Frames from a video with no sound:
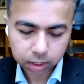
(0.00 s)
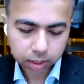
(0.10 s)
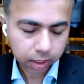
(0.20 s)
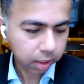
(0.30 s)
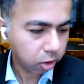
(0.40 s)
And I
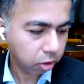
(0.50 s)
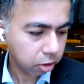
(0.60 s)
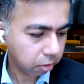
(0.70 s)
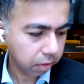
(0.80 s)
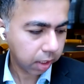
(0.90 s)
think it's
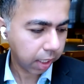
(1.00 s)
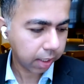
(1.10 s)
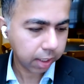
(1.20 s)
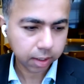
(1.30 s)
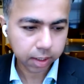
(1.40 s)
also worth
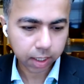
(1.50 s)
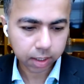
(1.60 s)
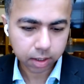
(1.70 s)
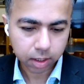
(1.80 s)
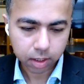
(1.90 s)
adding
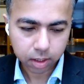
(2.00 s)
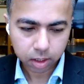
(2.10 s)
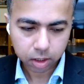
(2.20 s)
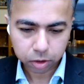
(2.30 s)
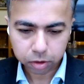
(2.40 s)
that
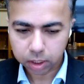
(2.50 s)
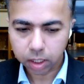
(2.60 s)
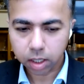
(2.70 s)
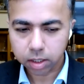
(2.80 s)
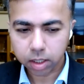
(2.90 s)

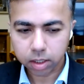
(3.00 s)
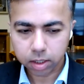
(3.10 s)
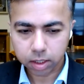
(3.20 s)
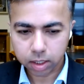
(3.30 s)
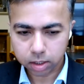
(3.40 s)

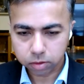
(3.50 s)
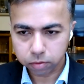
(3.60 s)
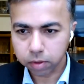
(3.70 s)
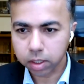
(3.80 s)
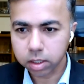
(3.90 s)
UKRI is
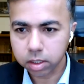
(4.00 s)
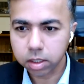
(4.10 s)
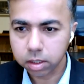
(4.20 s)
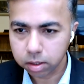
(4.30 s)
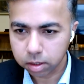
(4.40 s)

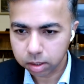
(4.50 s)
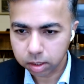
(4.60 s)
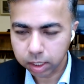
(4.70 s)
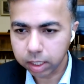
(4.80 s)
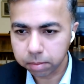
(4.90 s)
one
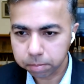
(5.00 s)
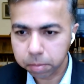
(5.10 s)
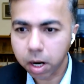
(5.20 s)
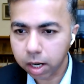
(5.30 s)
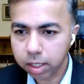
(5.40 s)

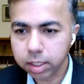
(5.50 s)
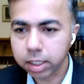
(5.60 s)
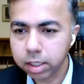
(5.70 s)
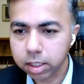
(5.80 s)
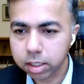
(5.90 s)
part
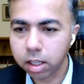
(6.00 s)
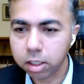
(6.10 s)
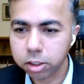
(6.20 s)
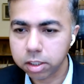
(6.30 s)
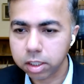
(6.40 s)
in this
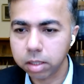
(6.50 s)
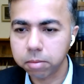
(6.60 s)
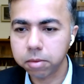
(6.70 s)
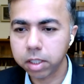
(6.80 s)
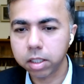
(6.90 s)
larger
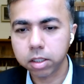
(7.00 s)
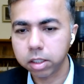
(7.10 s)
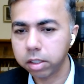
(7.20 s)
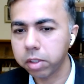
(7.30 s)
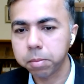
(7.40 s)
scheme
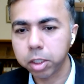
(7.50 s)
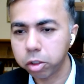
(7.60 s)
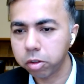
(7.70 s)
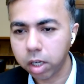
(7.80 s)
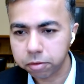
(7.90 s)
where there will be
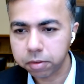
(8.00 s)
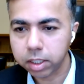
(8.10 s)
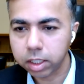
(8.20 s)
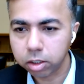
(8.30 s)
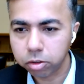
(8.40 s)
QR
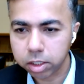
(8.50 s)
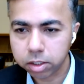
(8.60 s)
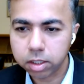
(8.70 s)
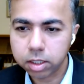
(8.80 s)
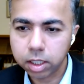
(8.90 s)
funding
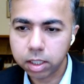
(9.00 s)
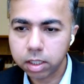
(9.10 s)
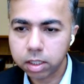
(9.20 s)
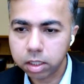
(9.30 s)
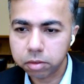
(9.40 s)
questions
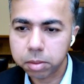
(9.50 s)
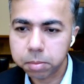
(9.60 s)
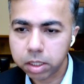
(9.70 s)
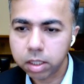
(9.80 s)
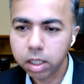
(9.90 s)
here. There will
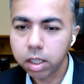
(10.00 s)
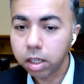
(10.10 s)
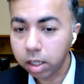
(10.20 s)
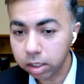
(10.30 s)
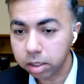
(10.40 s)
be
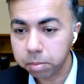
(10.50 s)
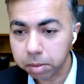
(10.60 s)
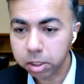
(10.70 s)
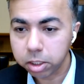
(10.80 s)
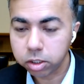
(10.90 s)
other
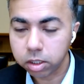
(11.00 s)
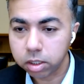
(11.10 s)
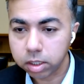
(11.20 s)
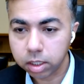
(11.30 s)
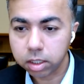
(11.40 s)

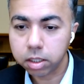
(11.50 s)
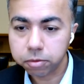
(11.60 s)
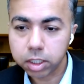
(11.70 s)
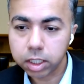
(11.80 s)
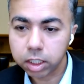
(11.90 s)
publishers and
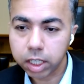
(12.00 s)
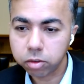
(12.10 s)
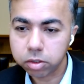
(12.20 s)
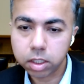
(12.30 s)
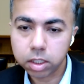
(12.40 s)
other funding
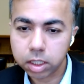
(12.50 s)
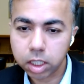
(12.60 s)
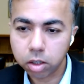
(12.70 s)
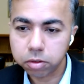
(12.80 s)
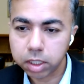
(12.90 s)
councils
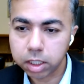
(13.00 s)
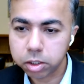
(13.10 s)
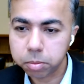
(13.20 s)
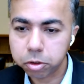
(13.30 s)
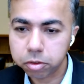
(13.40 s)
and how we
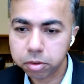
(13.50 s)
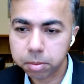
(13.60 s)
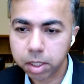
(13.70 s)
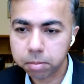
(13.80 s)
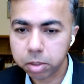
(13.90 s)
get support
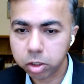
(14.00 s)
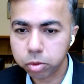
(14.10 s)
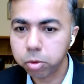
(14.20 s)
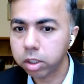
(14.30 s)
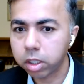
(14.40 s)
from them,
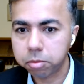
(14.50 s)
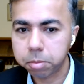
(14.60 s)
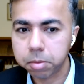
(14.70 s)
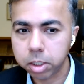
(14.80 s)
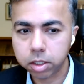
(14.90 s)
because monograph
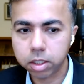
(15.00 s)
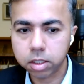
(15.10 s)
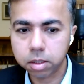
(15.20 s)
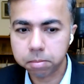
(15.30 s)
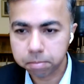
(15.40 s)
publishing
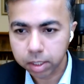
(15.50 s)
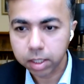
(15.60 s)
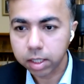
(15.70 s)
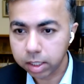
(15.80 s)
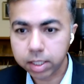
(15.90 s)

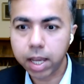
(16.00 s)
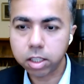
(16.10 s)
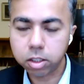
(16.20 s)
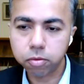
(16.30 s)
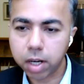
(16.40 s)
is
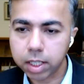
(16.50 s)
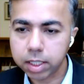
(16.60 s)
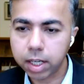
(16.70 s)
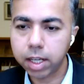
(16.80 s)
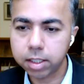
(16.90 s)
as
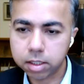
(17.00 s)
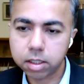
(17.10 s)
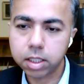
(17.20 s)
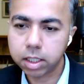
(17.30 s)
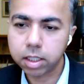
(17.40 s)
wide as